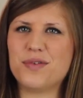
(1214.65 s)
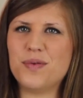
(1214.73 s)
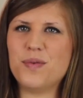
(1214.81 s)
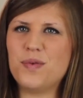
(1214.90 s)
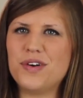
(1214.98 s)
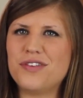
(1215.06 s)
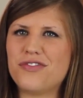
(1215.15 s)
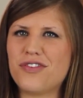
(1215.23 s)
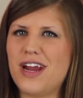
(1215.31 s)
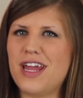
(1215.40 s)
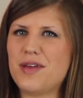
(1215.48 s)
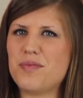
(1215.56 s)
wood
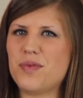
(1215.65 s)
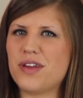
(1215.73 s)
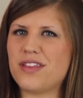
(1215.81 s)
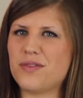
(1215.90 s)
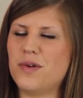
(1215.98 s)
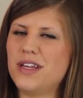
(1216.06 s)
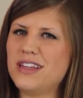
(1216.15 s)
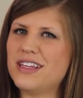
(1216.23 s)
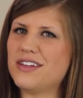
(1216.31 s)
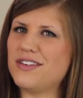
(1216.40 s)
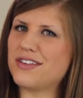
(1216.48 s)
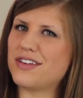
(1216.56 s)
frame with one
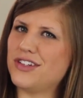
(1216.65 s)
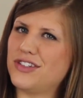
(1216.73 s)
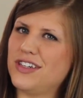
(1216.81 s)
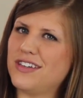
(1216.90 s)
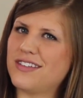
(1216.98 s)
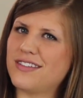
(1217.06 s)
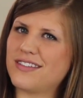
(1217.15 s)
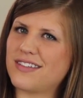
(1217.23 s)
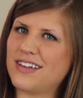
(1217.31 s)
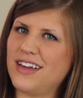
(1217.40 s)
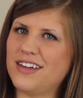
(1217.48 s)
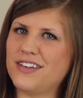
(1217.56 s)
little cushion,
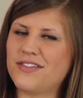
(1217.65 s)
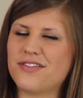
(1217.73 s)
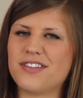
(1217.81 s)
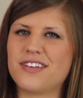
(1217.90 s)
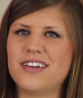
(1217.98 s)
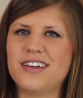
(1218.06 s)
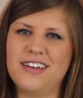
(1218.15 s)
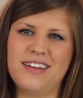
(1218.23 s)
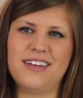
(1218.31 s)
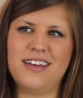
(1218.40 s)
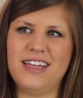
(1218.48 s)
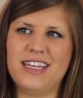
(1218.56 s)
kind of,
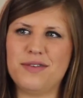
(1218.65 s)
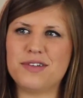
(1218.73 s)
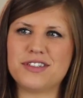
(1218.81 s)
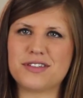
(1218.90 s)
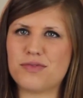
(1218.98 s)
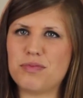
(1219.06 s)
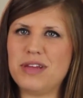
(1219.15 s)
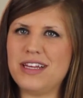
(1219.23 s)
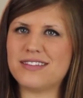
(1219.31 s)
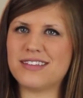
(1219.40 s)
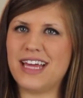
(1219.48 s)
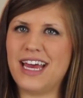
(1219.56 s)
and they would just
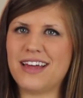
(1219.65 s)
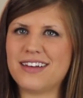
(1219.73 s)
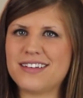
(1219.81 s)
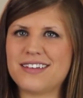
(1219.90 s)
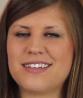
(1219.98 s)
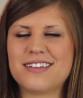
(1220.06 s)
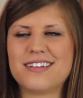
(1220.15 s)
replace that.